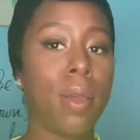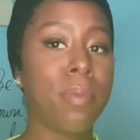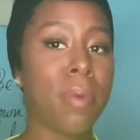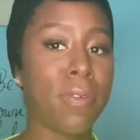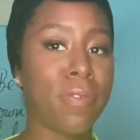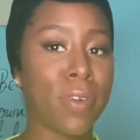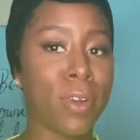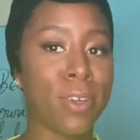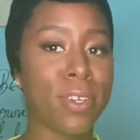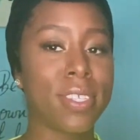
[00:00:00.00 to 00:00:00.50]

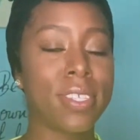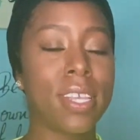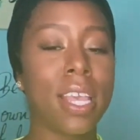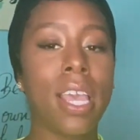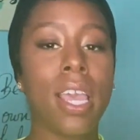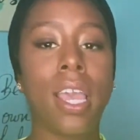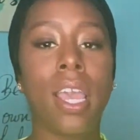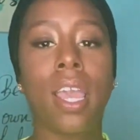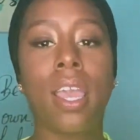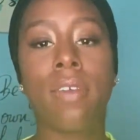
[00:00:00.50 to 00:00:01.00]
But first,
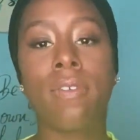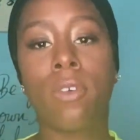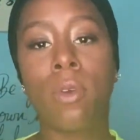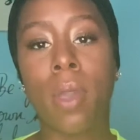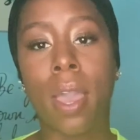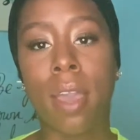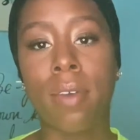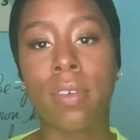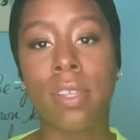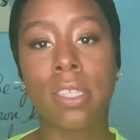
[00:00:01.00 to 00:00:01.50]
if you
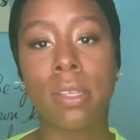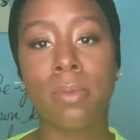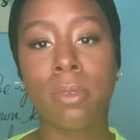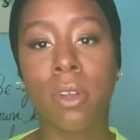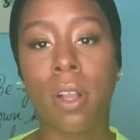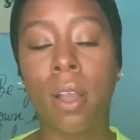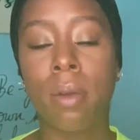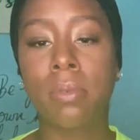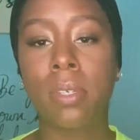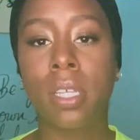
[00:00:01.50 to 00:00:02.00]
haven't
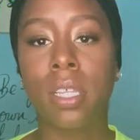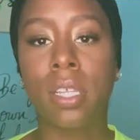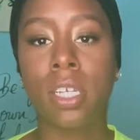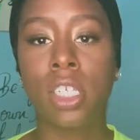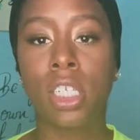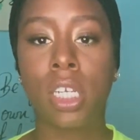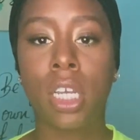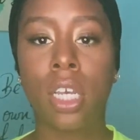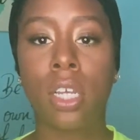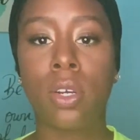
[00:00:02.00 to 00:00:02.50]
subscribed to the
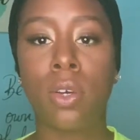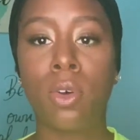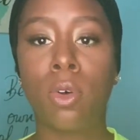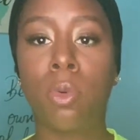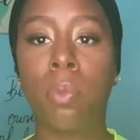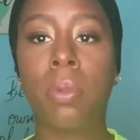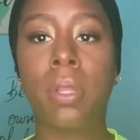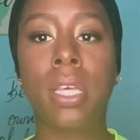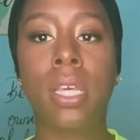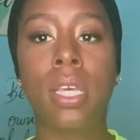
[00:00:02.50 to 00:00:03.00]

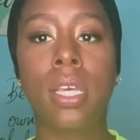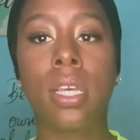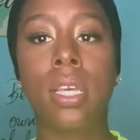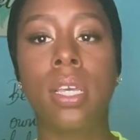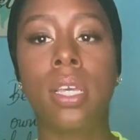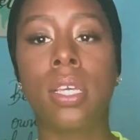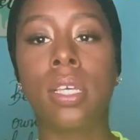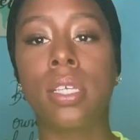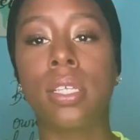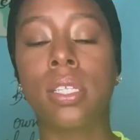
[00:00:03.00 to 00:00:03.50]
channel,
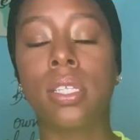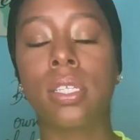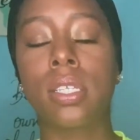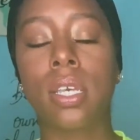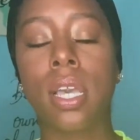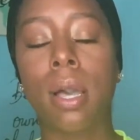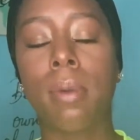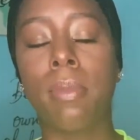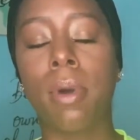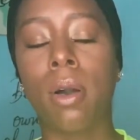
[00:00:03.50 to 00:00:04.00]
please
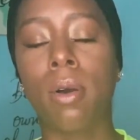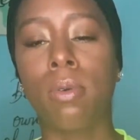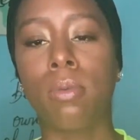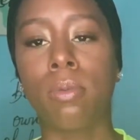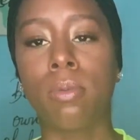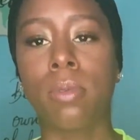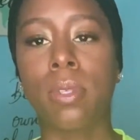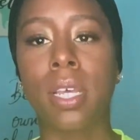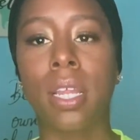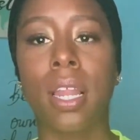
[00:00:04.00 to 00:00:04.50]
come
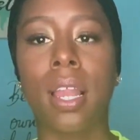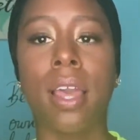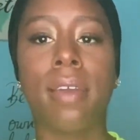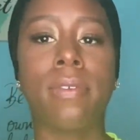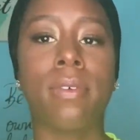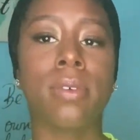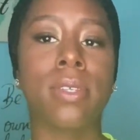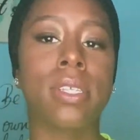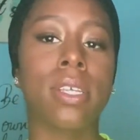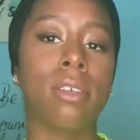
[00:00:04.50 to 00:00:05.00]
on to the
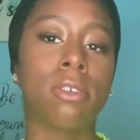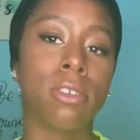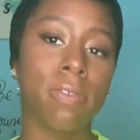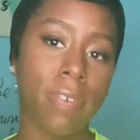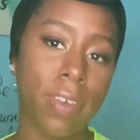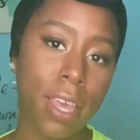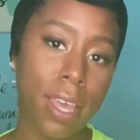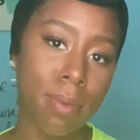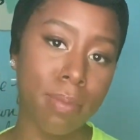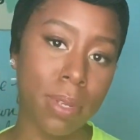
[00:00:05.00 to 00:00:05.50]
Life on Stilts
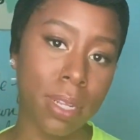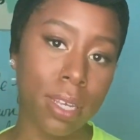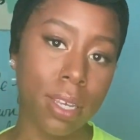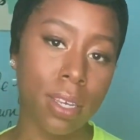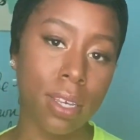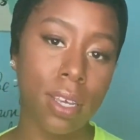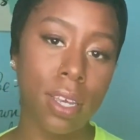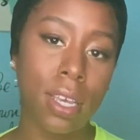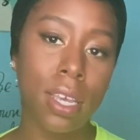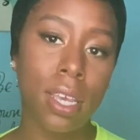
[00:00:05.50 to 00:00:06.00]
family.
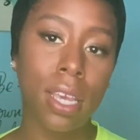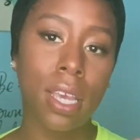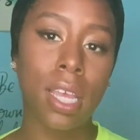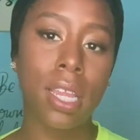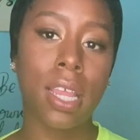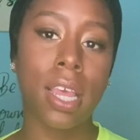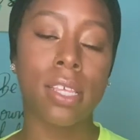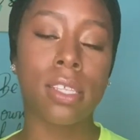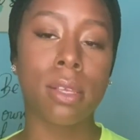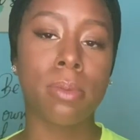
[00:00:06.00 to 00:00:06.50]
Hit
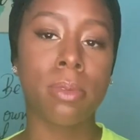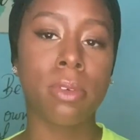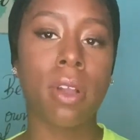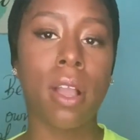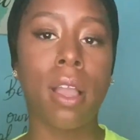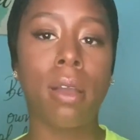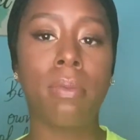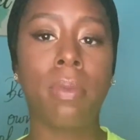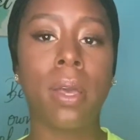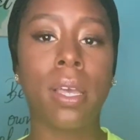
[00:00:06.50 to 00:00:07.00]
that
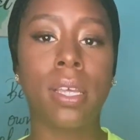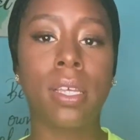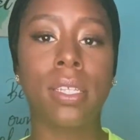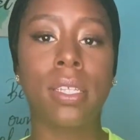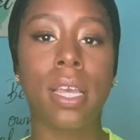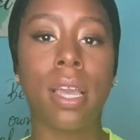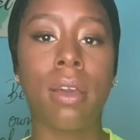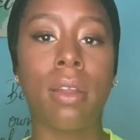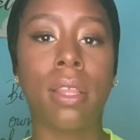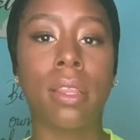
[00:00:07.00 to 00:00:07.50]
subscribe button
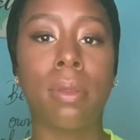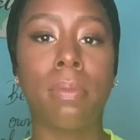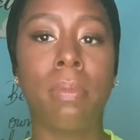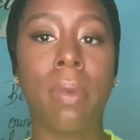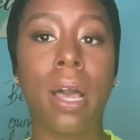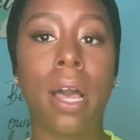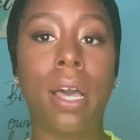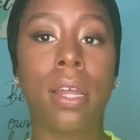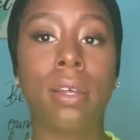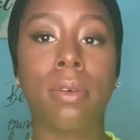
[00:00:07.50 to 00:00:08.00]
down at the
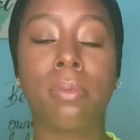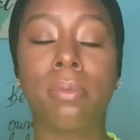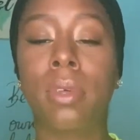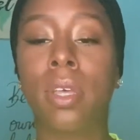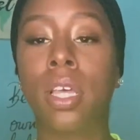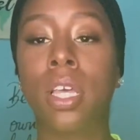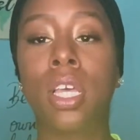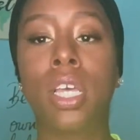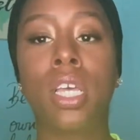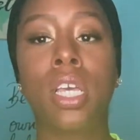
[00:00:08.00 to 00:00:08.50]
bottom.
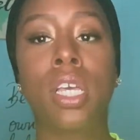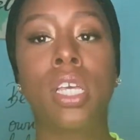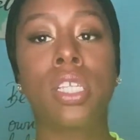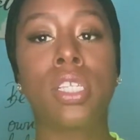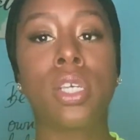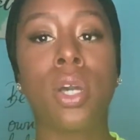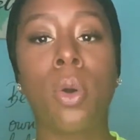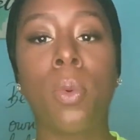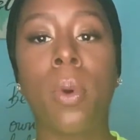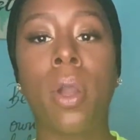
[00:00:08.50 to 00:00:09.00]

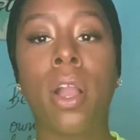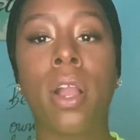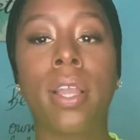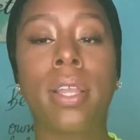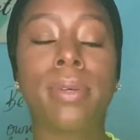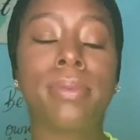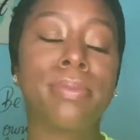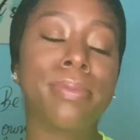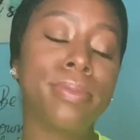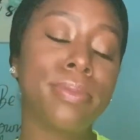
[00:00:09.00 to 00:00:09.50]
Don't
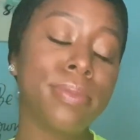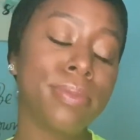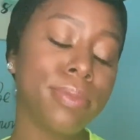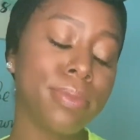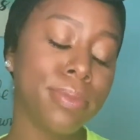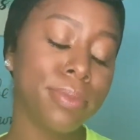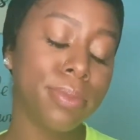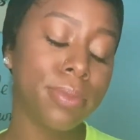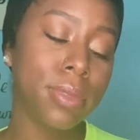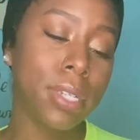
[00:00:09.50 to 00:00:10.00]
worry,
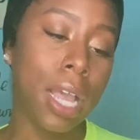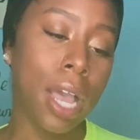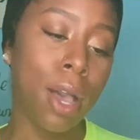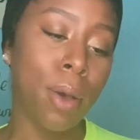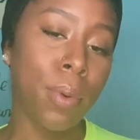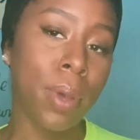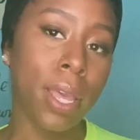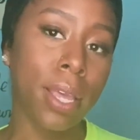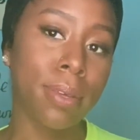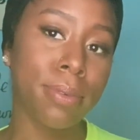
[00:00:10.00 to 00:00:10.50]

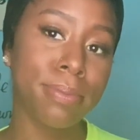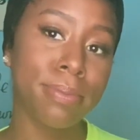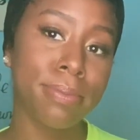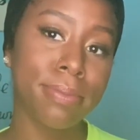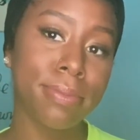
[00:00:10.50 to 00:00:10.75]
I'll wait.